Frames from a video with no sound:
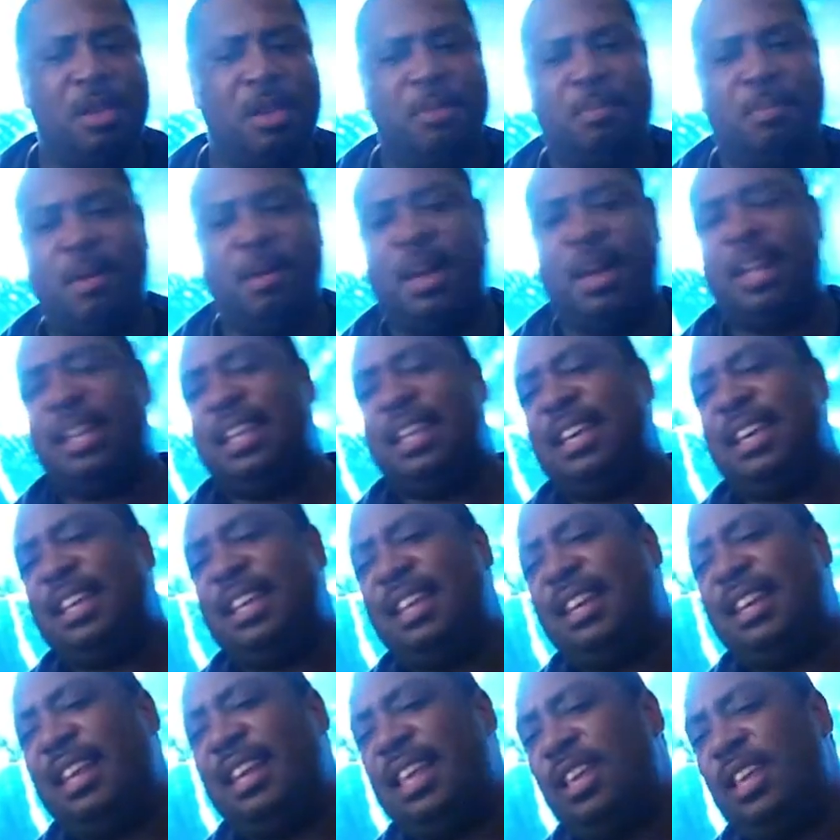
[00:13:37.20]
But to
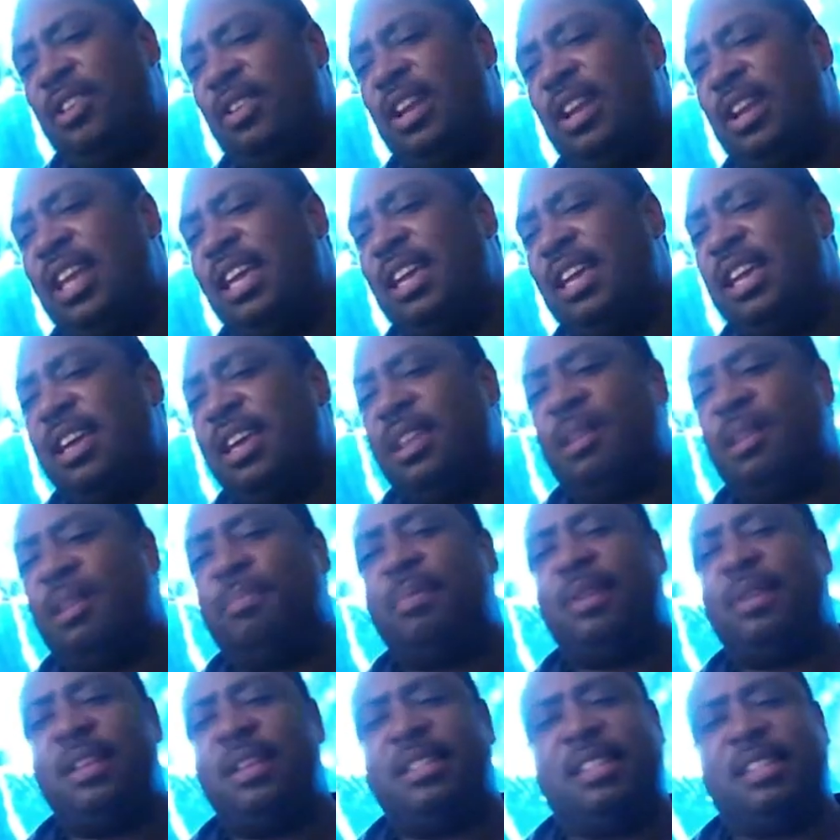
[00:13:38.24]
literally get up
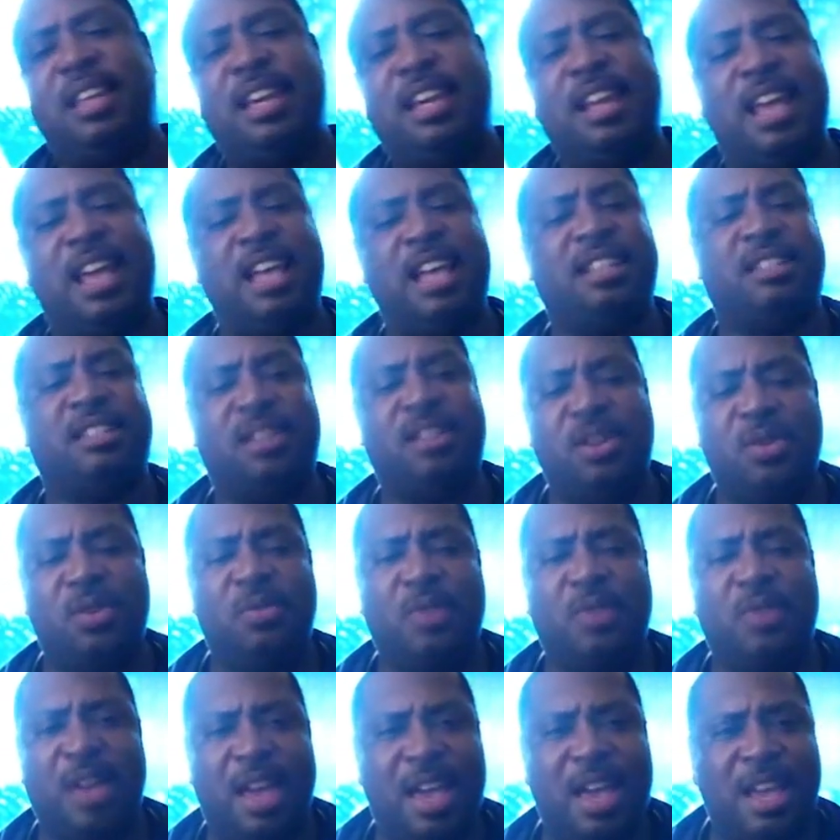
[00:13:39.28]
here and say it has
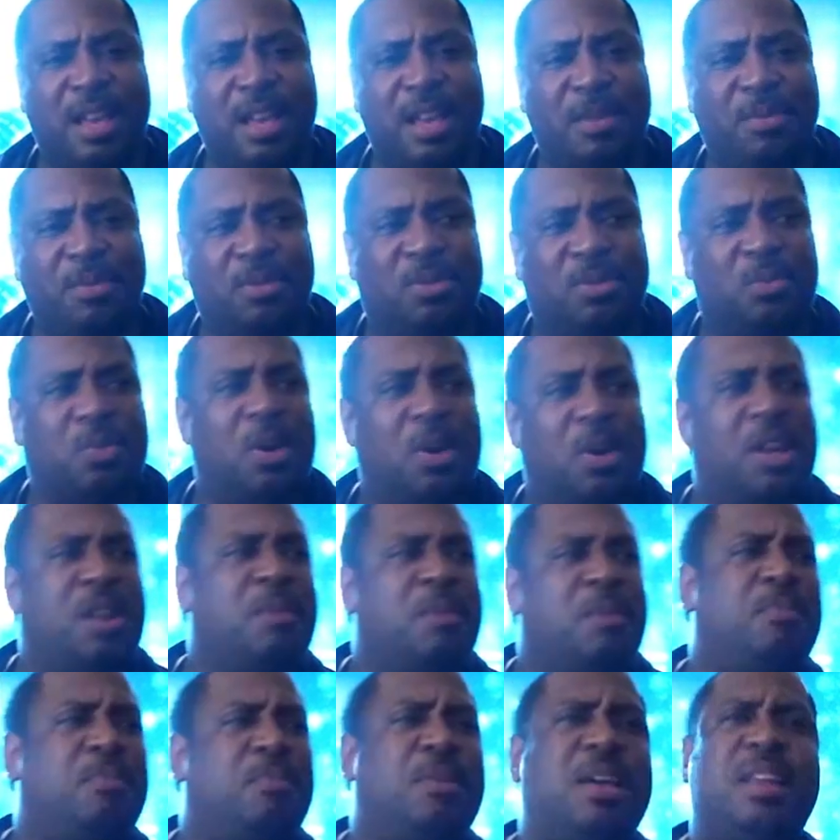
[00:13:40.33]
no games, what
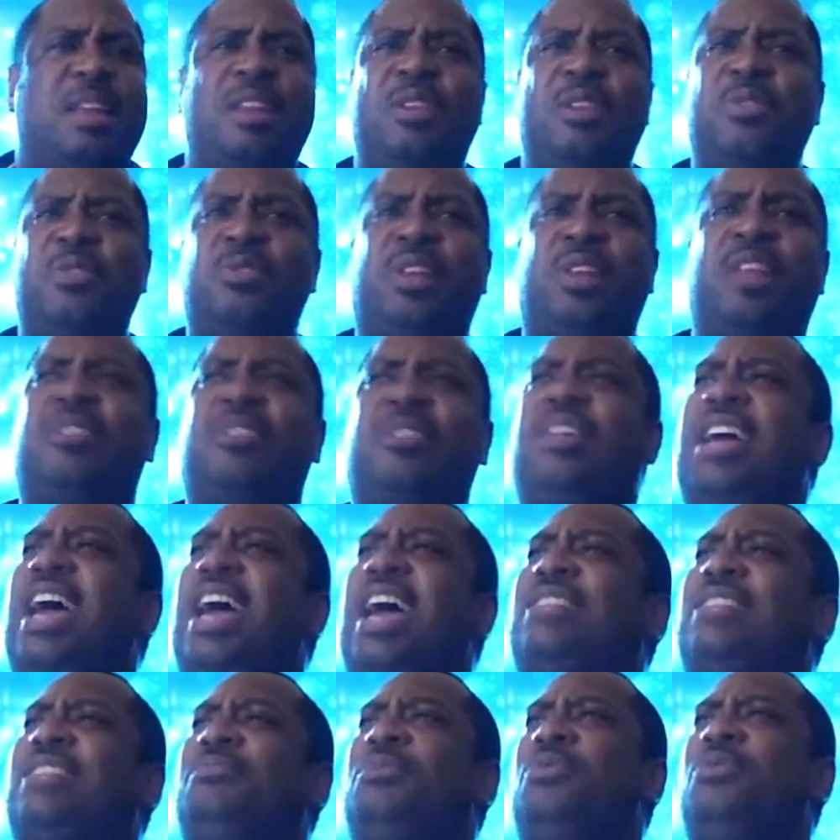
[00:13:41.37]
a and dude literally
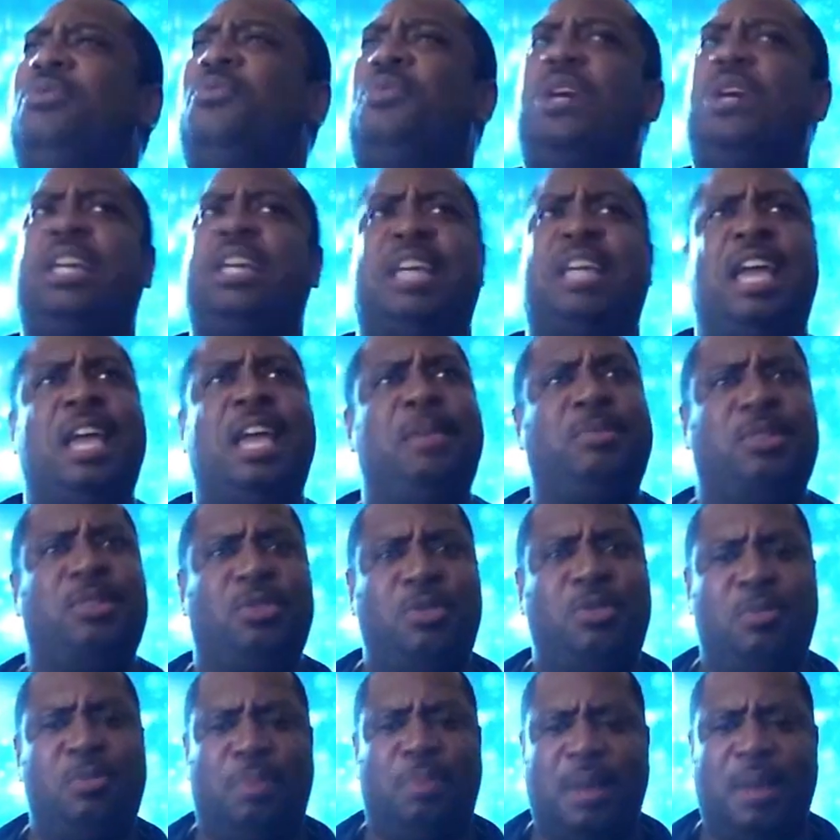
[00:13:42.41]
asked me, what games are
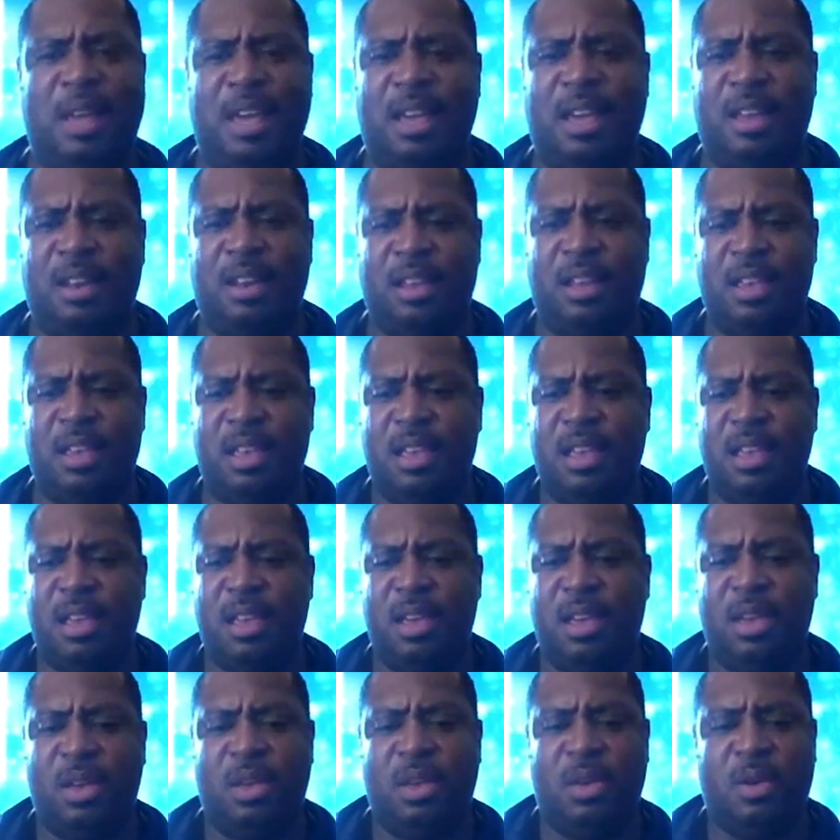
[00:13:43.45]
you playing?
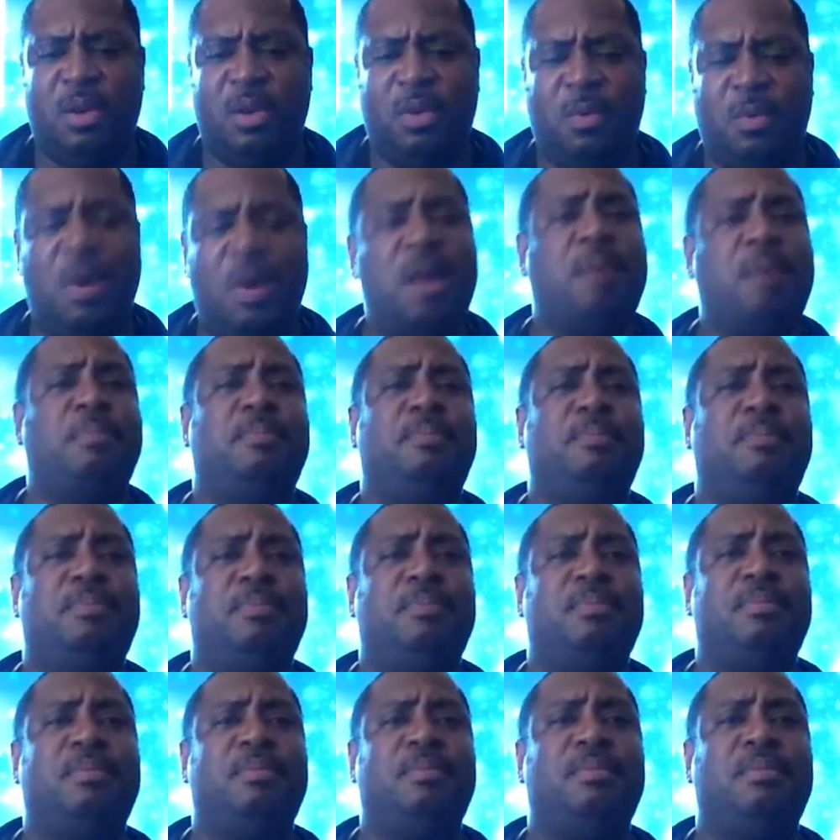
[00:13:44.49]
Well,
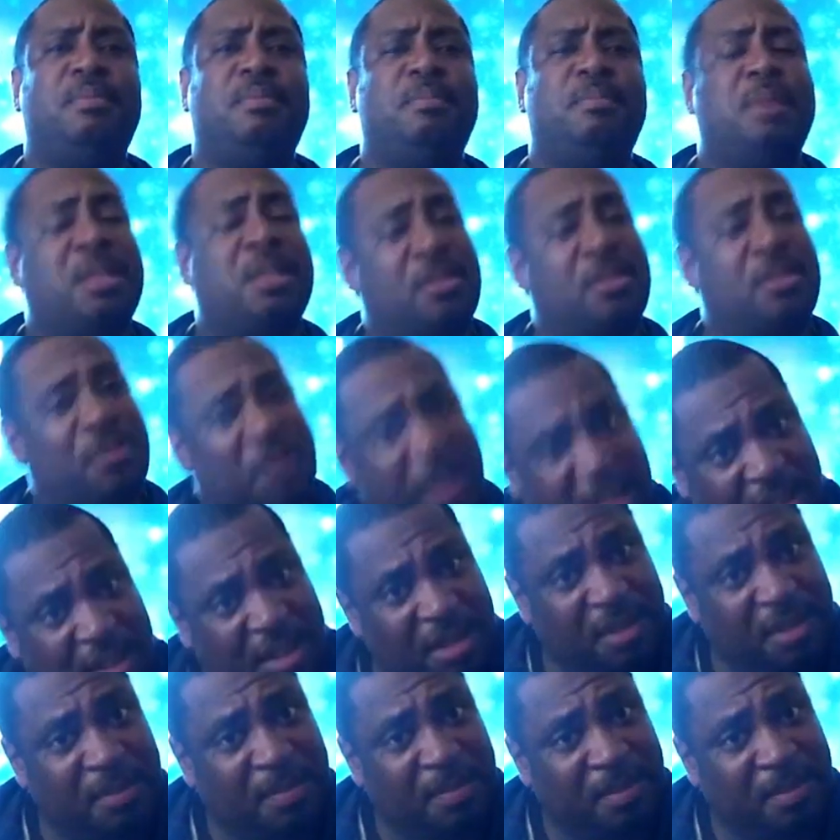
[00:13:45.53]
motherfucker,